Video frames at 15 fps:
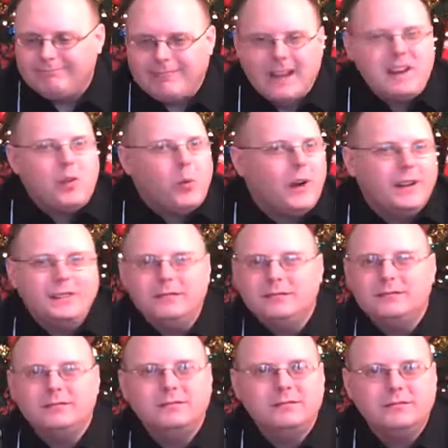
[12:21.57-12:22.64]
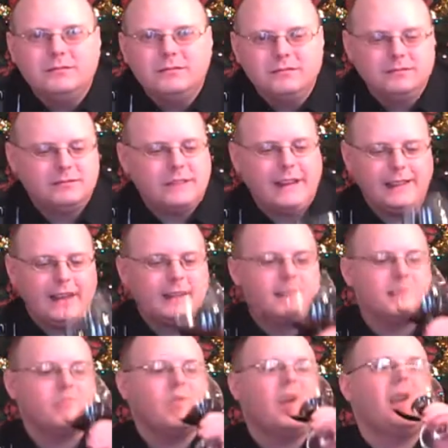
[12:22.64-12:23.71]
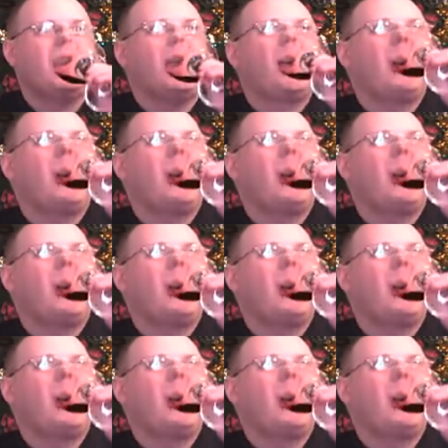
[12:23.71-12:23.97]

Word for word: 91, I like this wine.